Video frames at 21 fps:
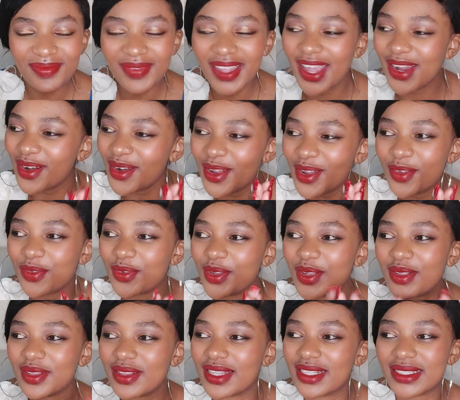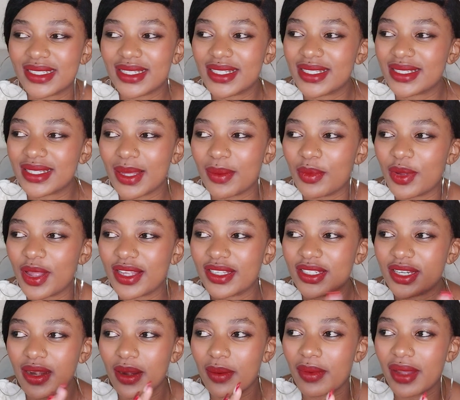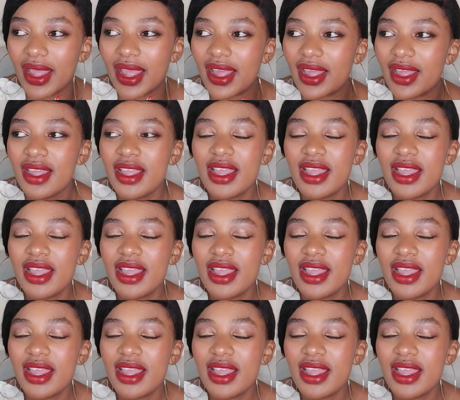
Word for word: I don't know if there's, there's somewhere Jeremiah